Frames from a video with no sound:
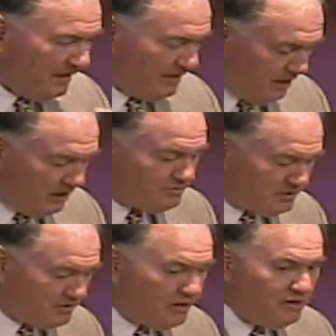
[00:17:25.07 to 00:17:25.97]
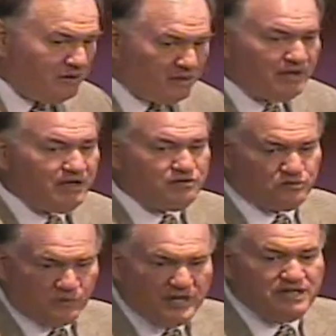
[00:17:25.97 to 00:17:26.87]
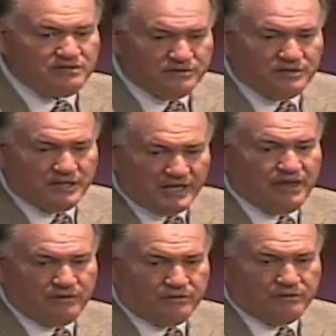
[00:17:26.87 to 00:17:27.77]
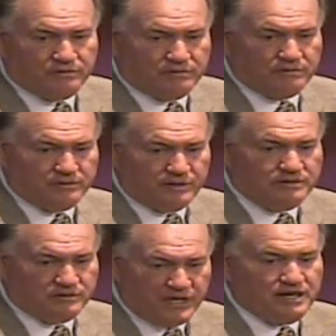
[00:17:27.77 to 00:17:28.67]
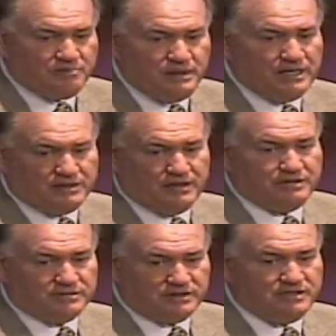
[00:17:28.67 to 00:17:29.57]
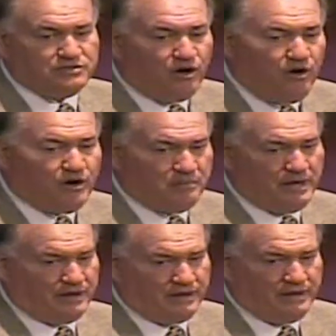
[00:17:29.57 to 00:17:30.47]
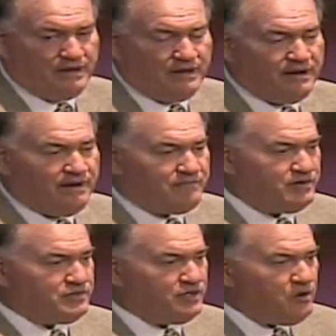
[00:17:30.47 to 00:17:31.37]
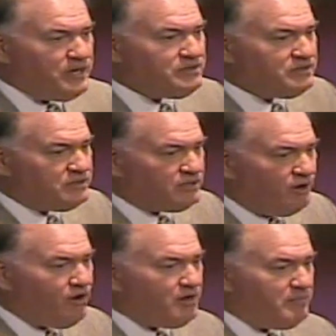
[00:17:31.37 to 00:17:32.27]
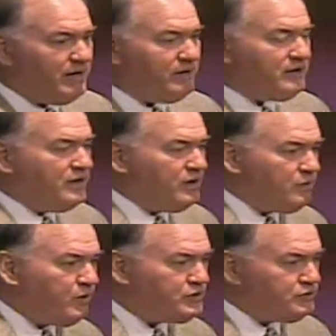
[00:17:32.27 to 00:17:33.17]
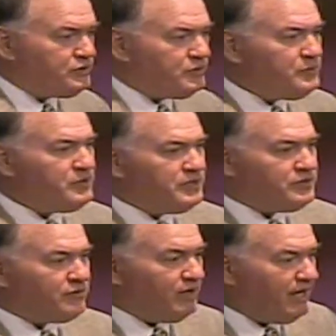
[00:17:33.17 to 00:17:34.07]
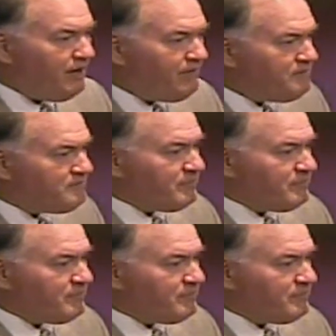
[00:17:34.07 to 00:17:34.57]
And God says, Come, let us reason together. Let's think about this. Let's talk about it. There's no reason to talk about what you're doing in your life